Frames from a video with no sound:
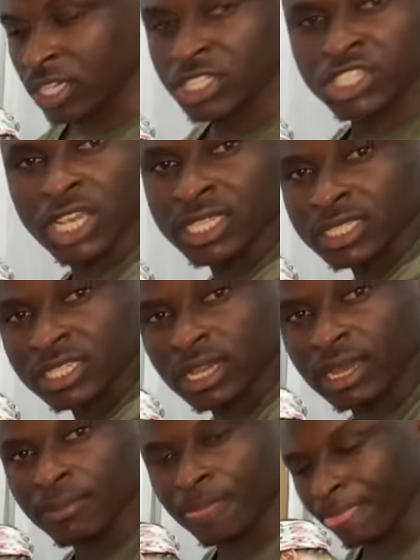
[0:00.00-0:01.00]
she my
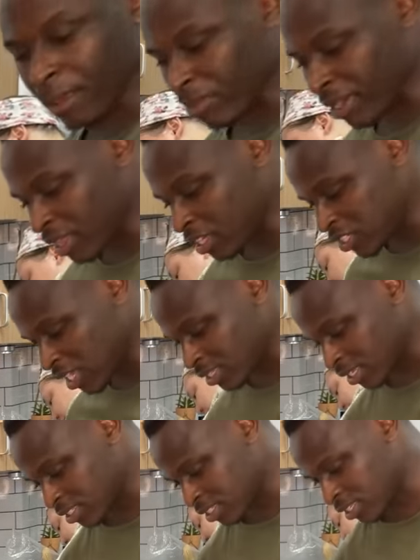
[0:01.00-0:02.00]
sister. By the way, she has
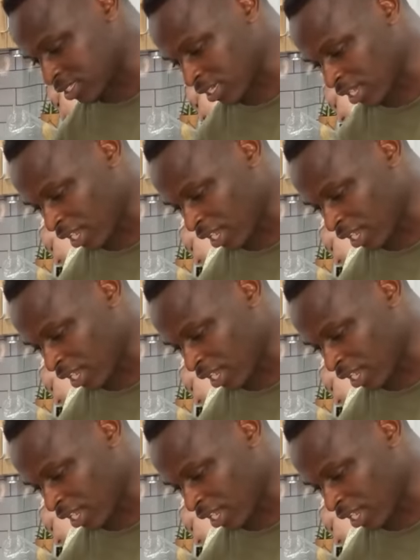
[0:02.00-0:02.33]
a sister.